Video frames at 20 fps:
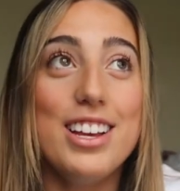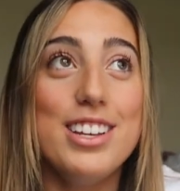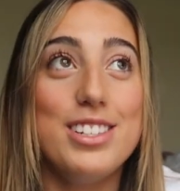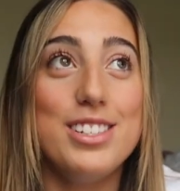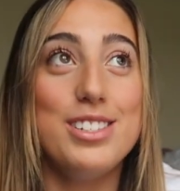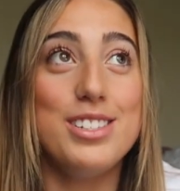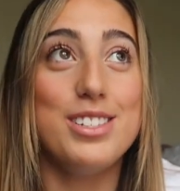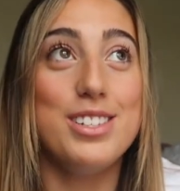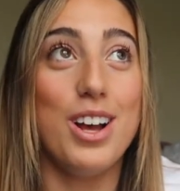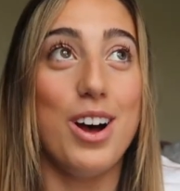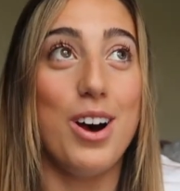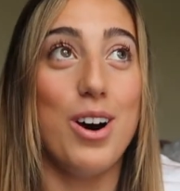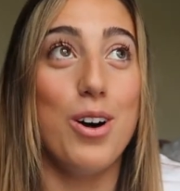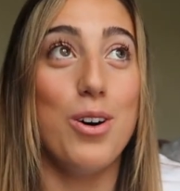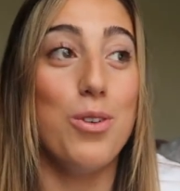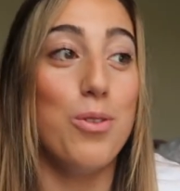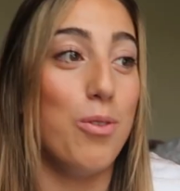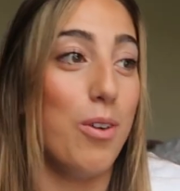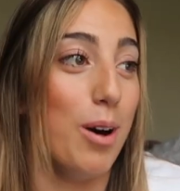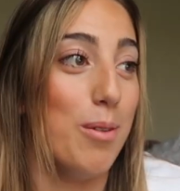
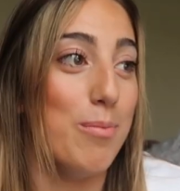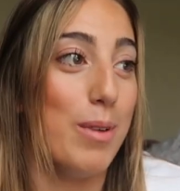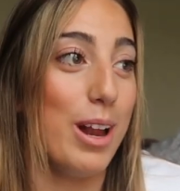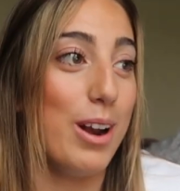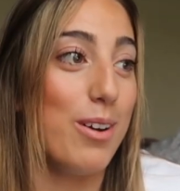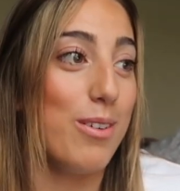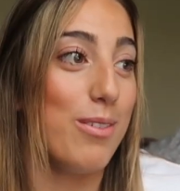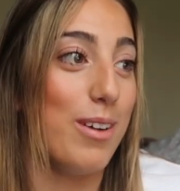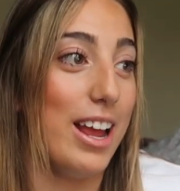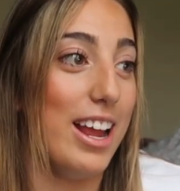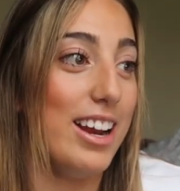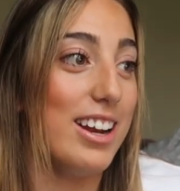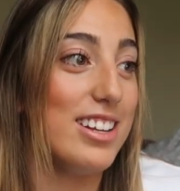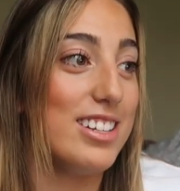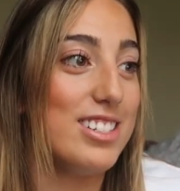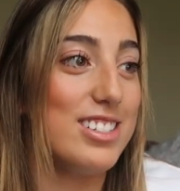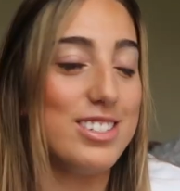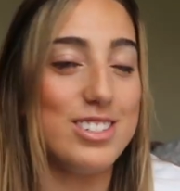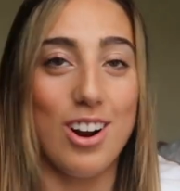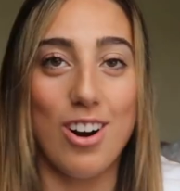So what better way to
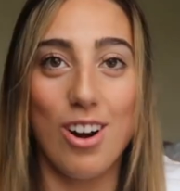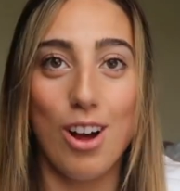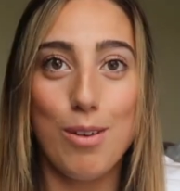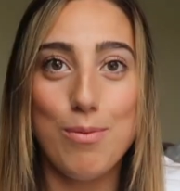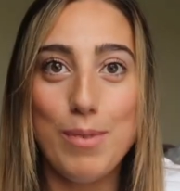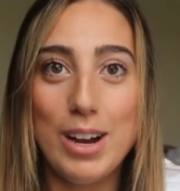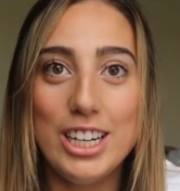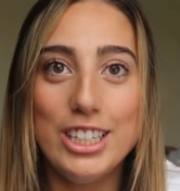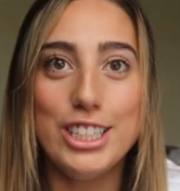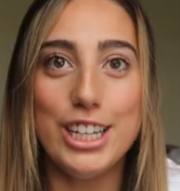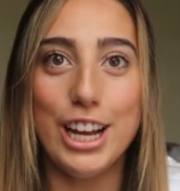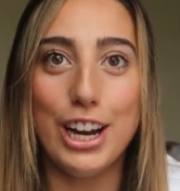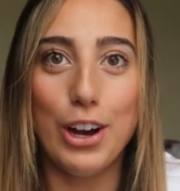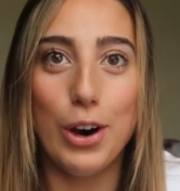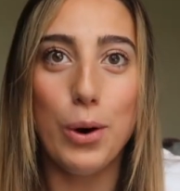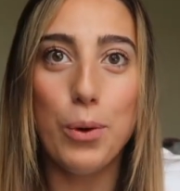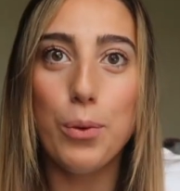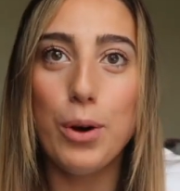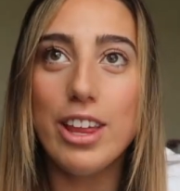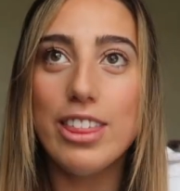start off my
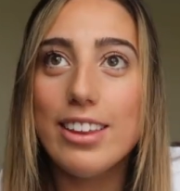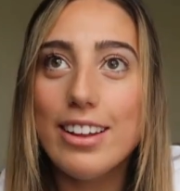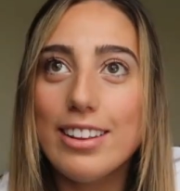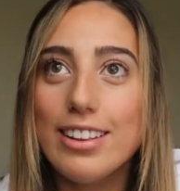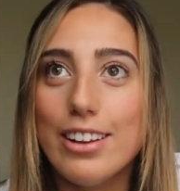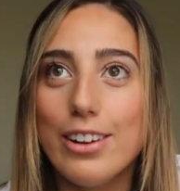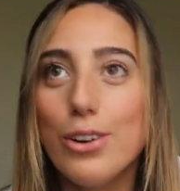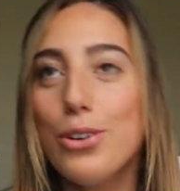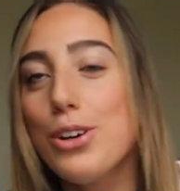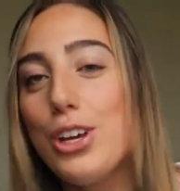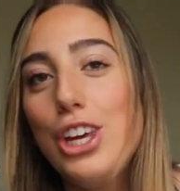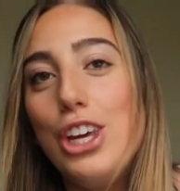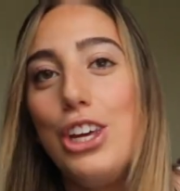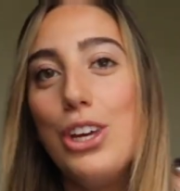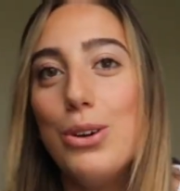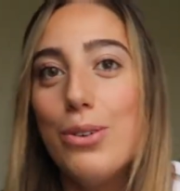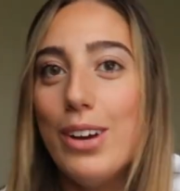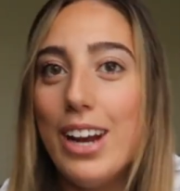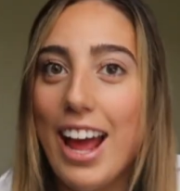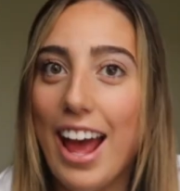channel with a little
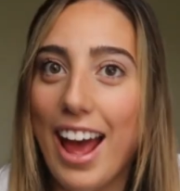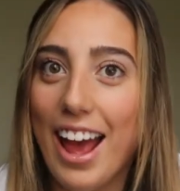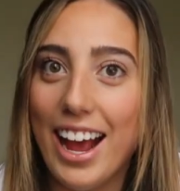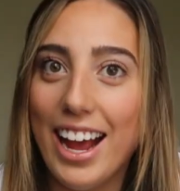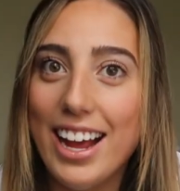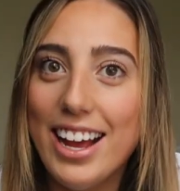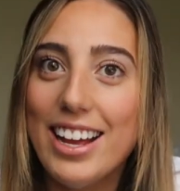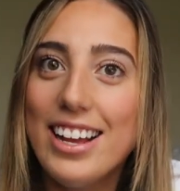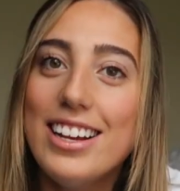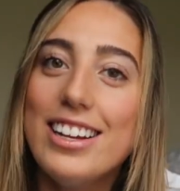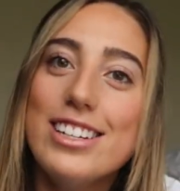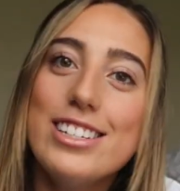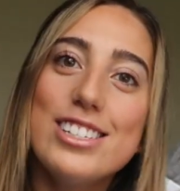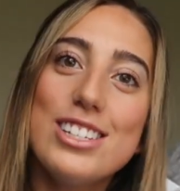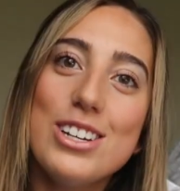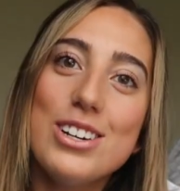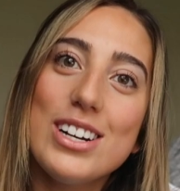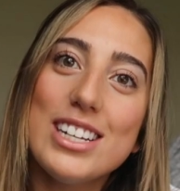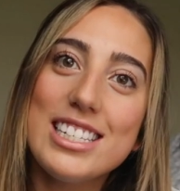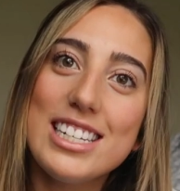Q&A
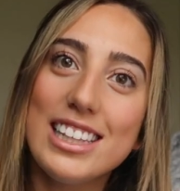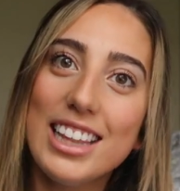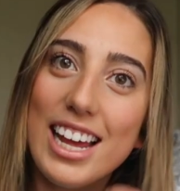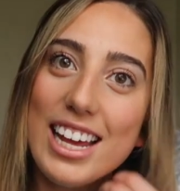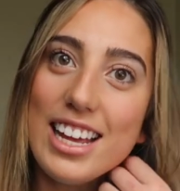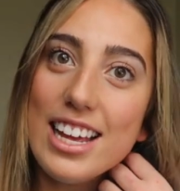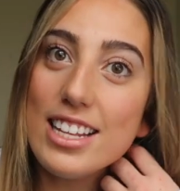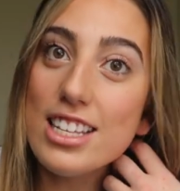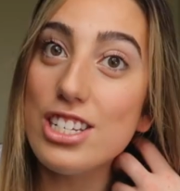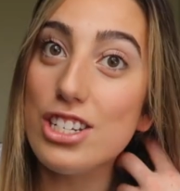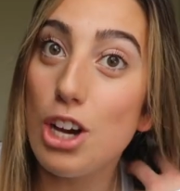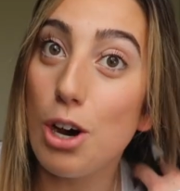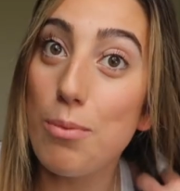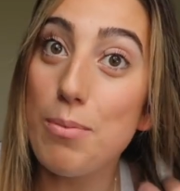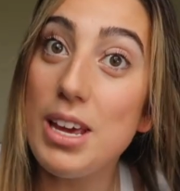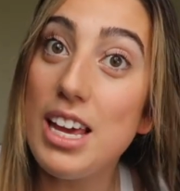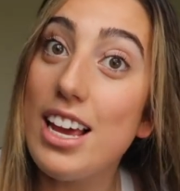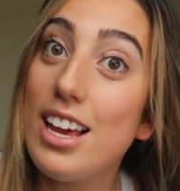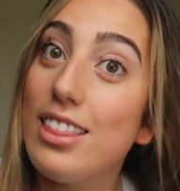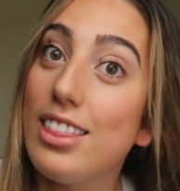so you guys can like get to know
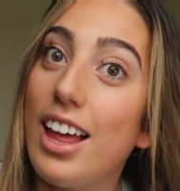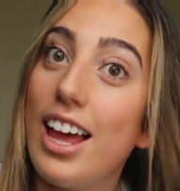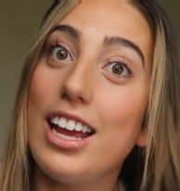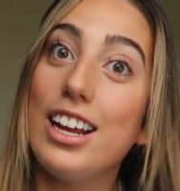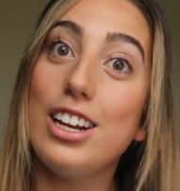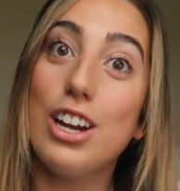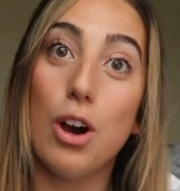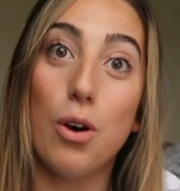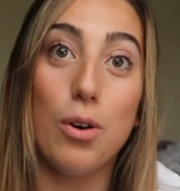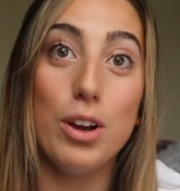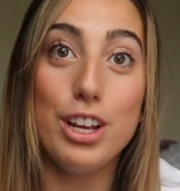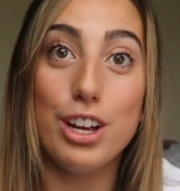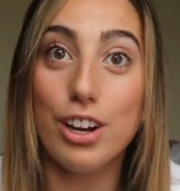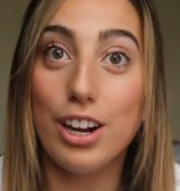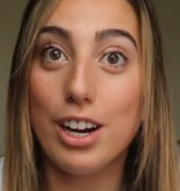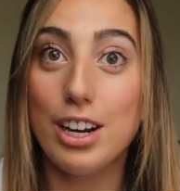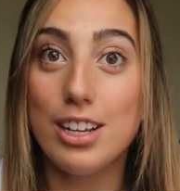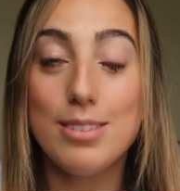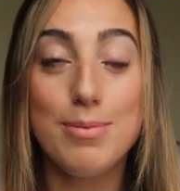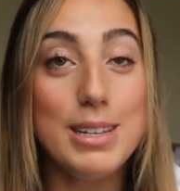me and like know what you're
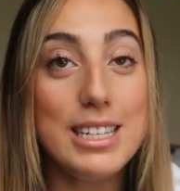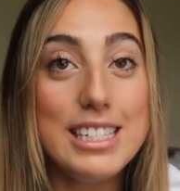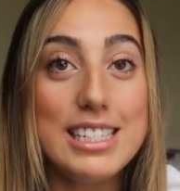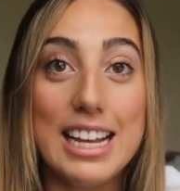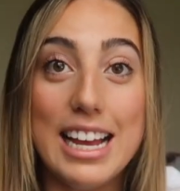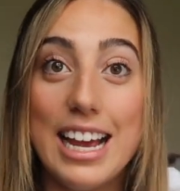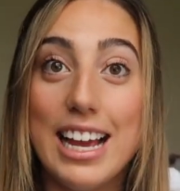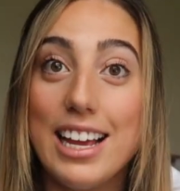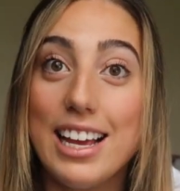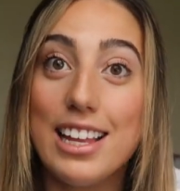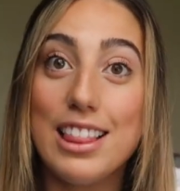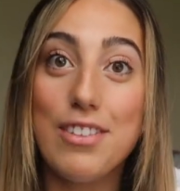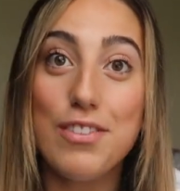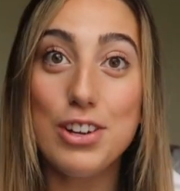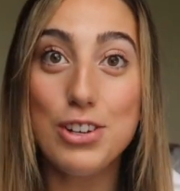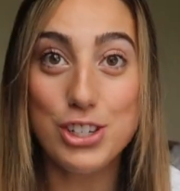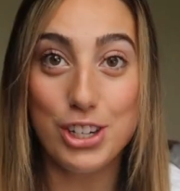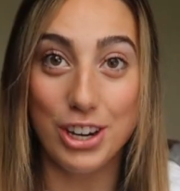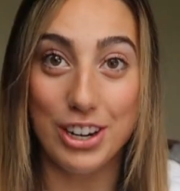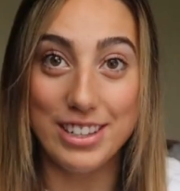going to be seeing in the
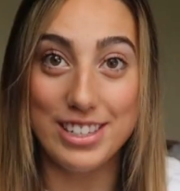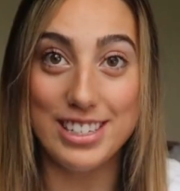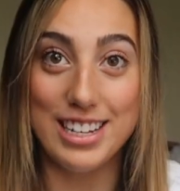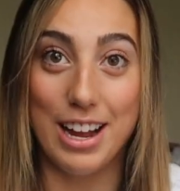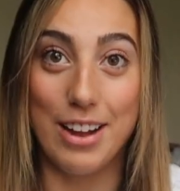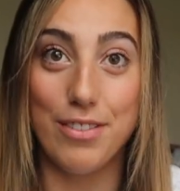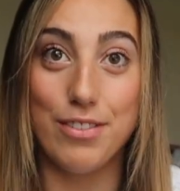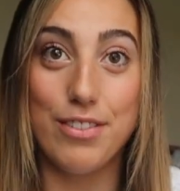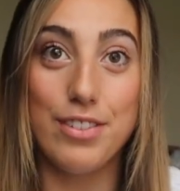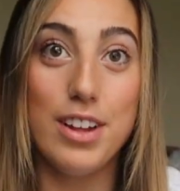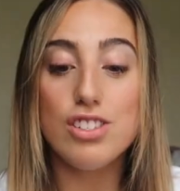future and stuff.